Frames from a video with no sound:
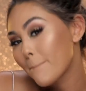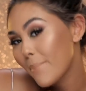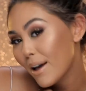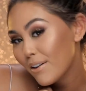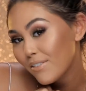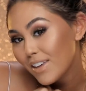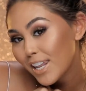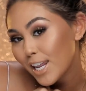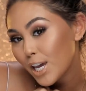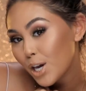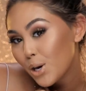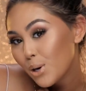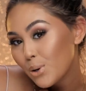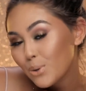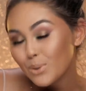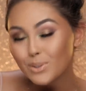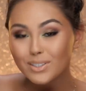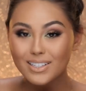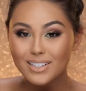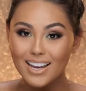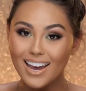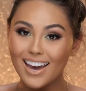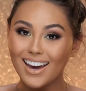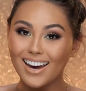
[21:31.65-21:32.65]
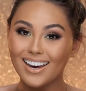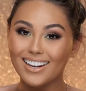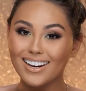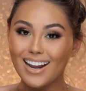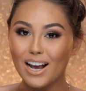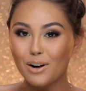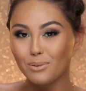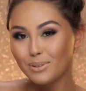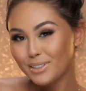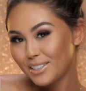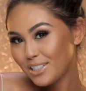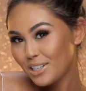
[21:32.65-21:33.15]
my videos and
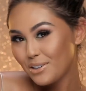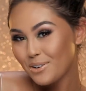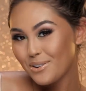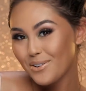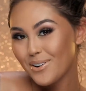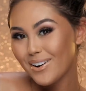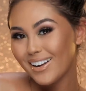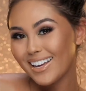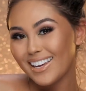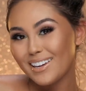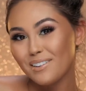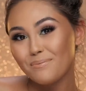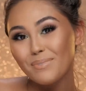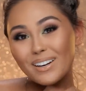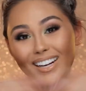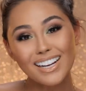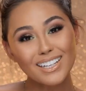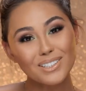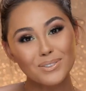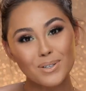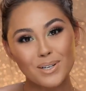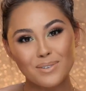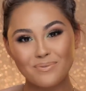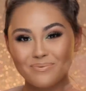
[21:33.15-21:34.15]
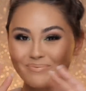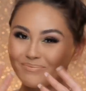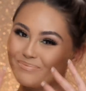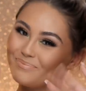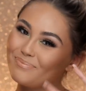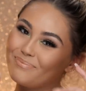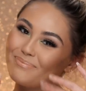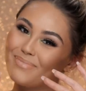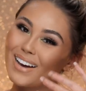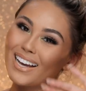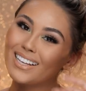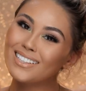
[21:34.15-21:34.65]
I will see you in my next one.
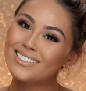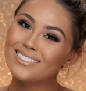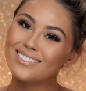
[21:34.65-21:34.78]
Bye.